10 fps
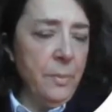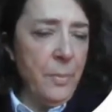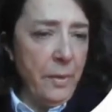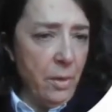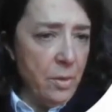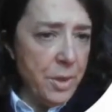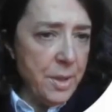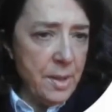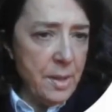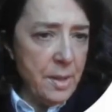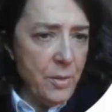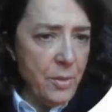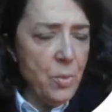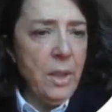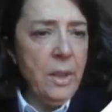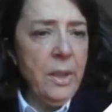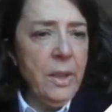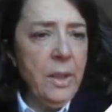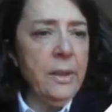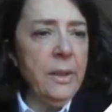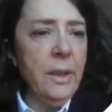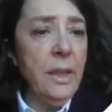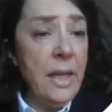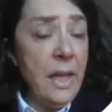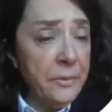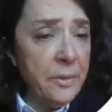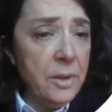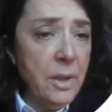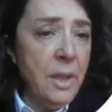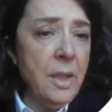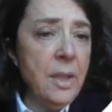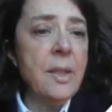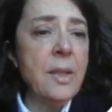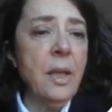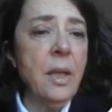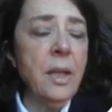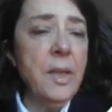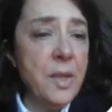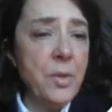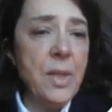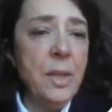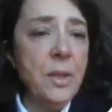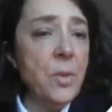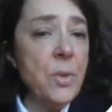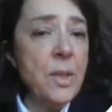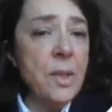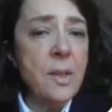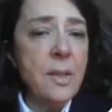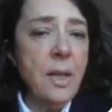pathologies. The first one in the left is histiocytosis,